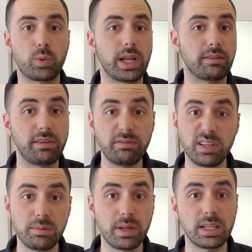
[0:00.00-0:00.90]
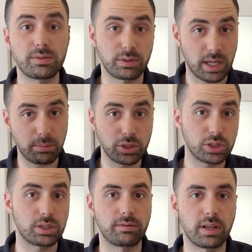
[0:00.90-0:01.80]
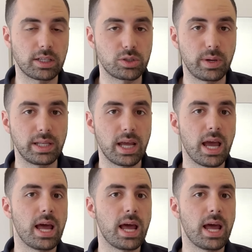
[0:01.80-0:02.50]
waiting 15 minutes for temperatures to fluctuate.